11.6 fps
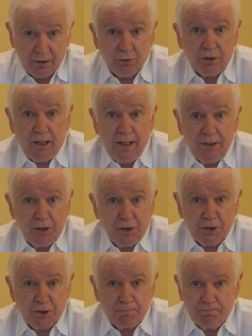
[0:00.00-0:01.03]
okay?
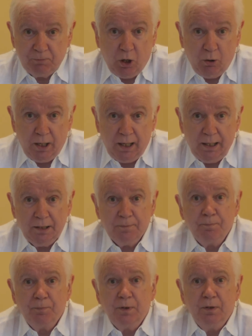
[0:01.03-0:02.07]
Just go ahead,